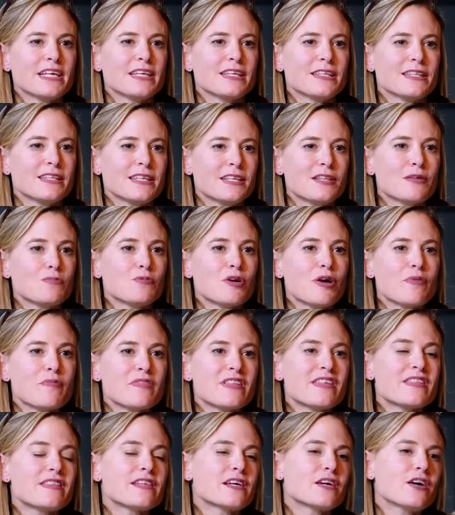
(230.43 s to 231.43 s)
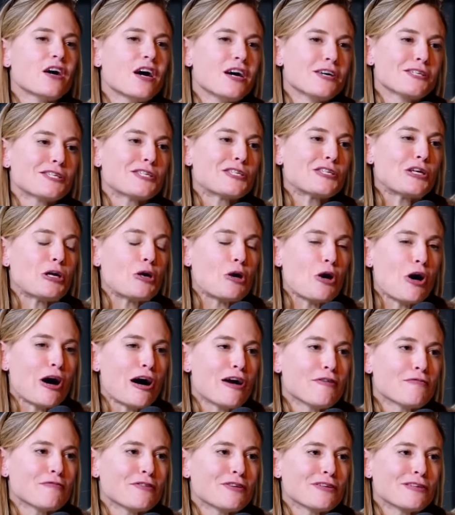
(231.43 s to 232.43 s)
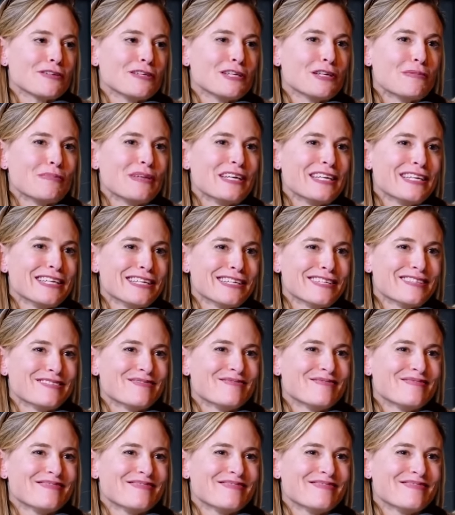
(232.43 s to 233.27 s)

And the problem is that the costs are often immediate.